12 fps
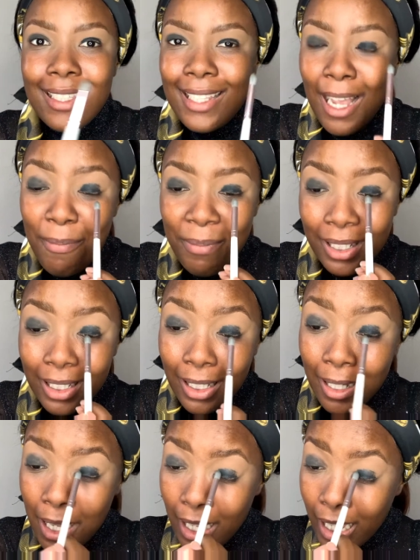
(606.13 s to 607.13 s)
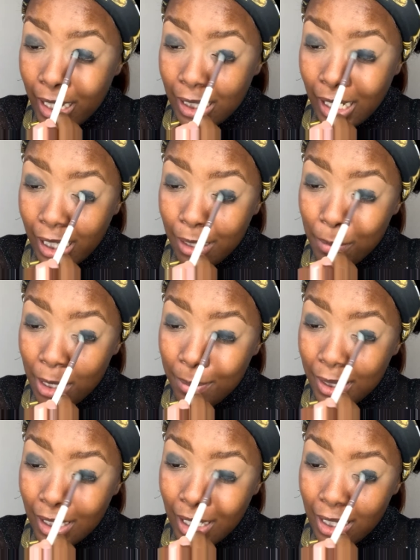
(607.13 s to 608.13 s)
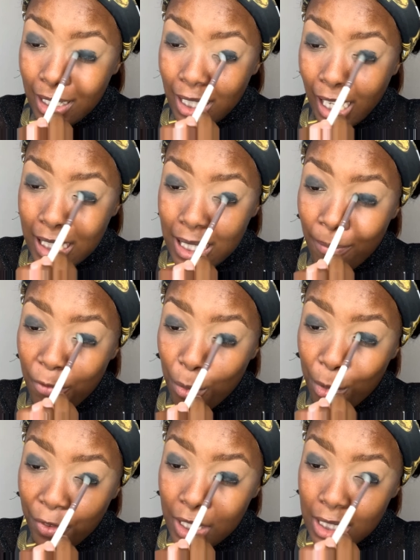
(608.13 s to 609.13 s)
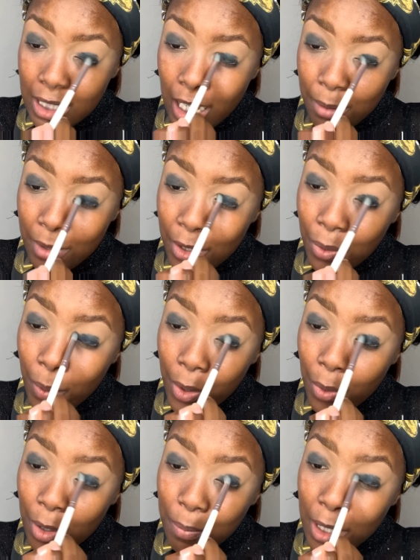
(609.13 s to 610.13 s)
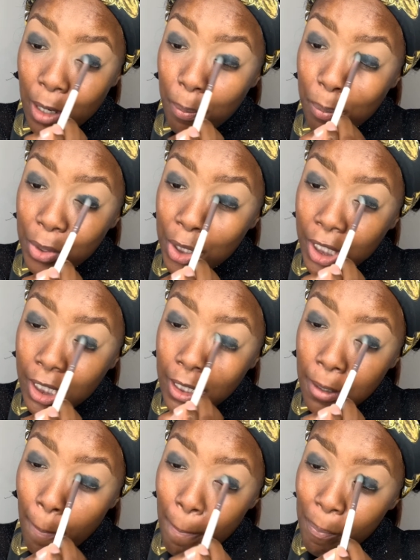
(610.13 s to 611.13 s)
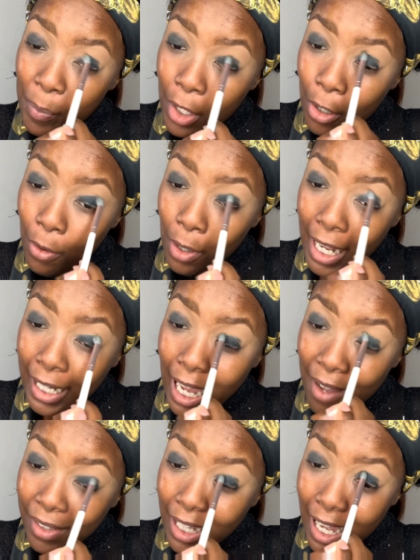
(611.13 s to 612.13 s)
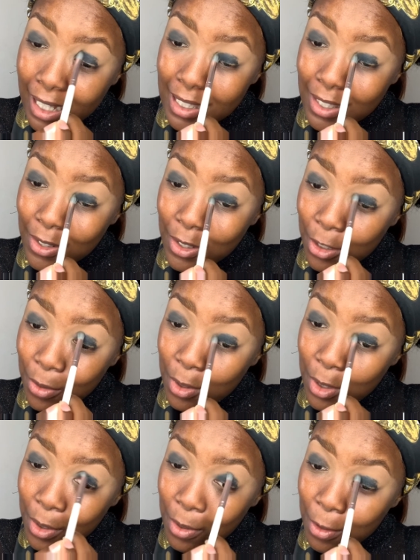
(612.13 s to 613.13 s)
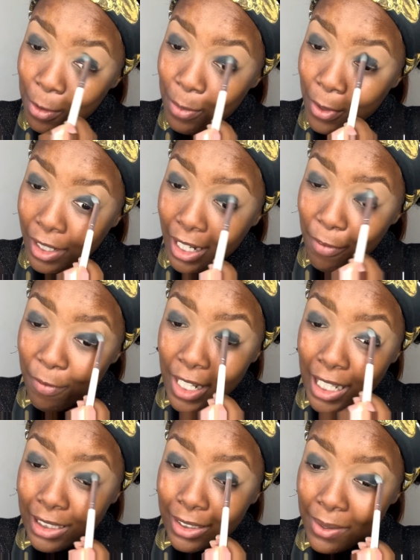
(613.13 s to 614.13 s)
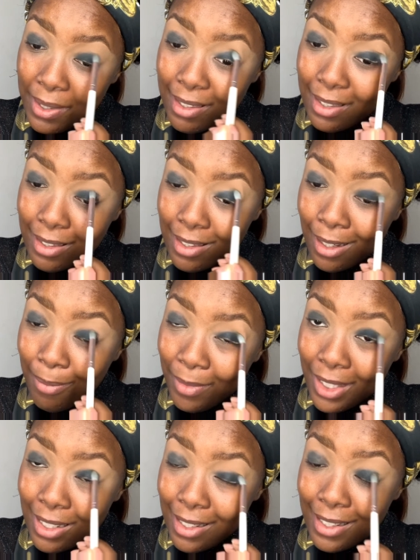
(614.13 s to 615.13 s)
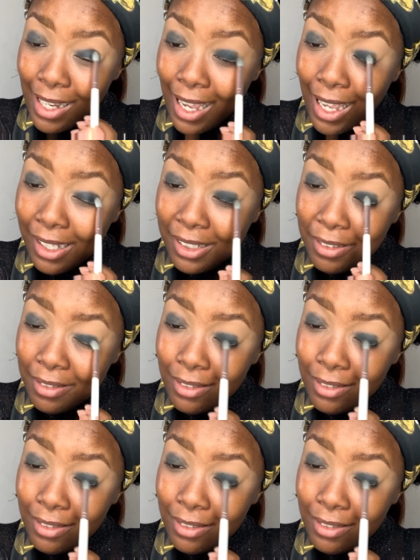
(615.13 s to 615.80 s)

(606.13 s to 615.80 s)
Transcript: company and like maybe like some form of entertainment, whether it be a book or like having access to YouTube or Netflix or something, child.